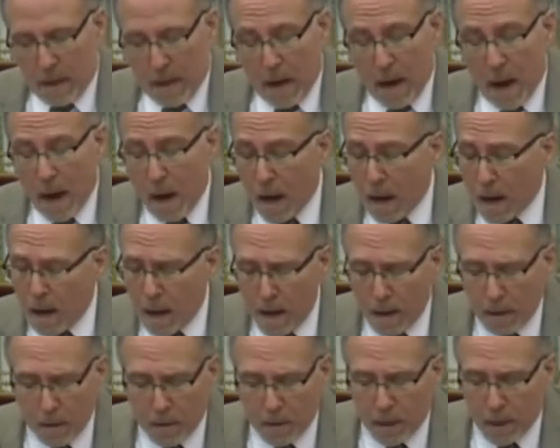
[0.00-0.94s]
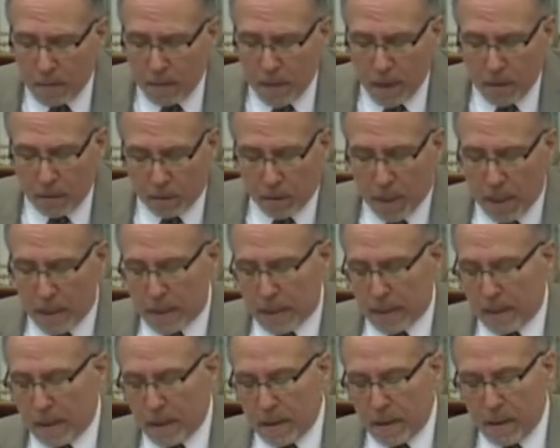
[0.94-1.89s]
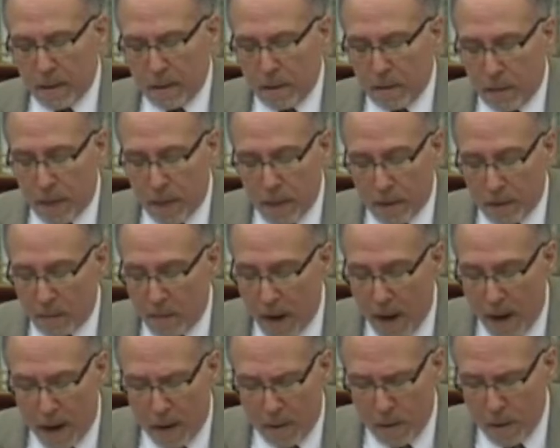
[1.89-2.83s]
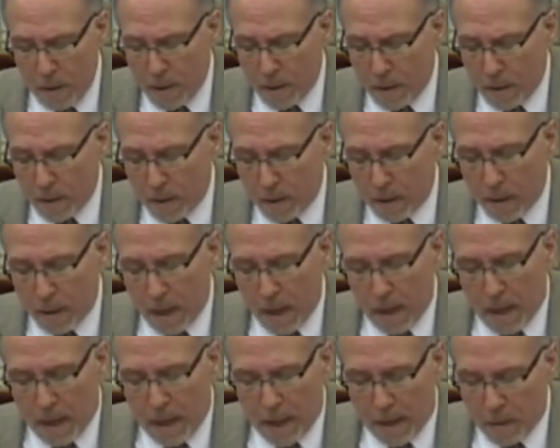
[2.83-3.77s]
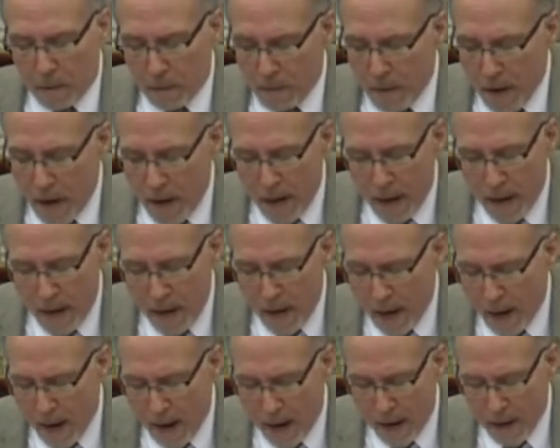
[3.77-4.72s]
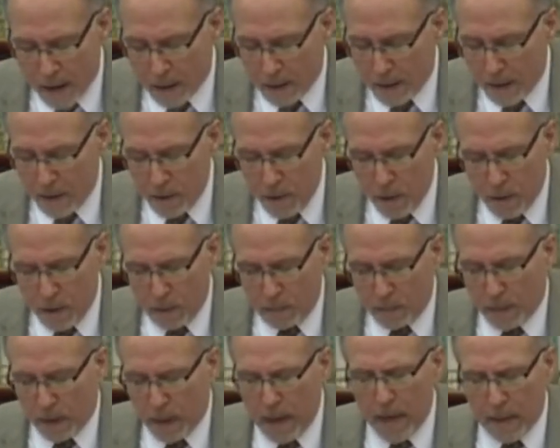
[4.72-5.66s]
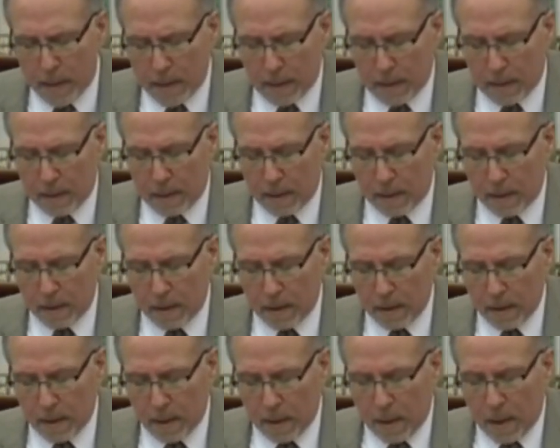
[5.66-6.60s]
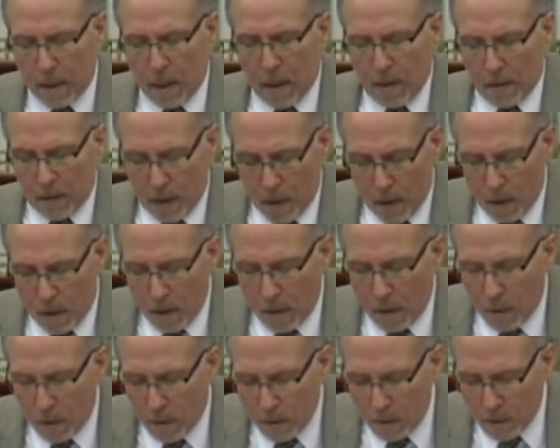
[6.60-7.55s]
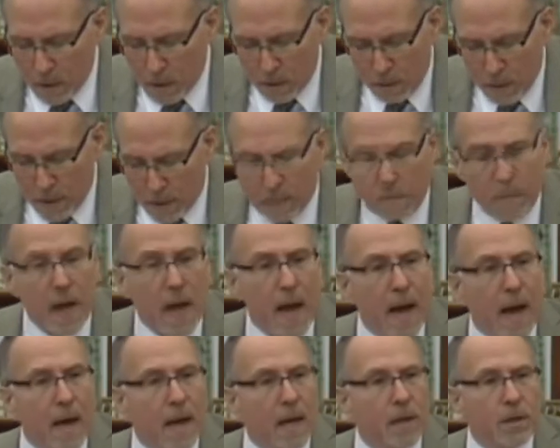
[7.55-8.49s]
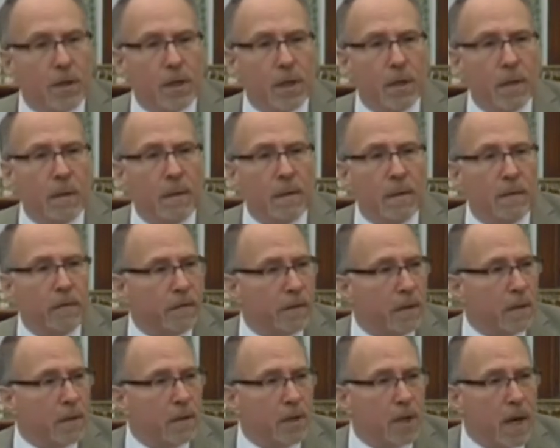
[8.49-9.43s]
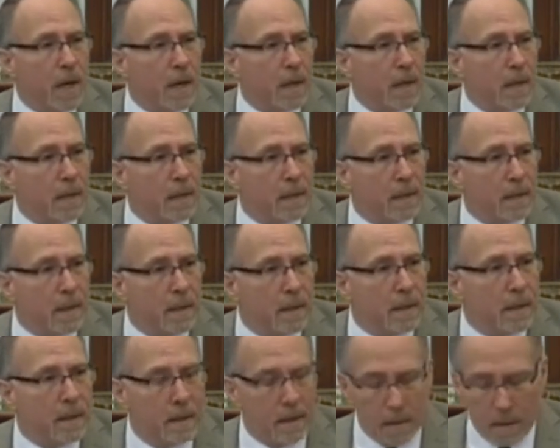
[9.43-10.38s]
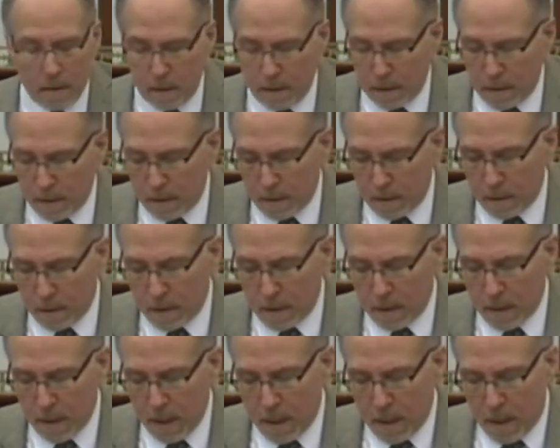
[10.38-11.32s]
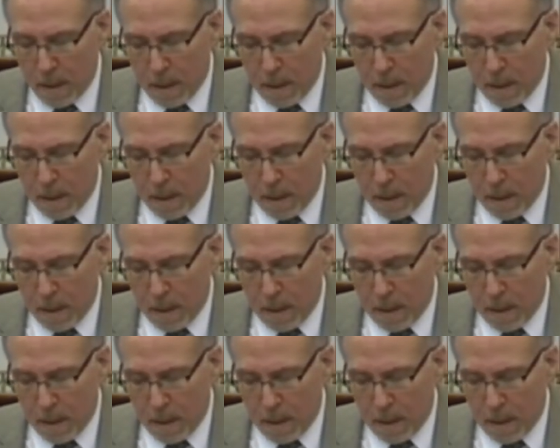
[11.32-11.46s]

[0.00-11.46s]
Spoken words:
God, who can be trusted with power and who may act in your place, those with a passion for justice,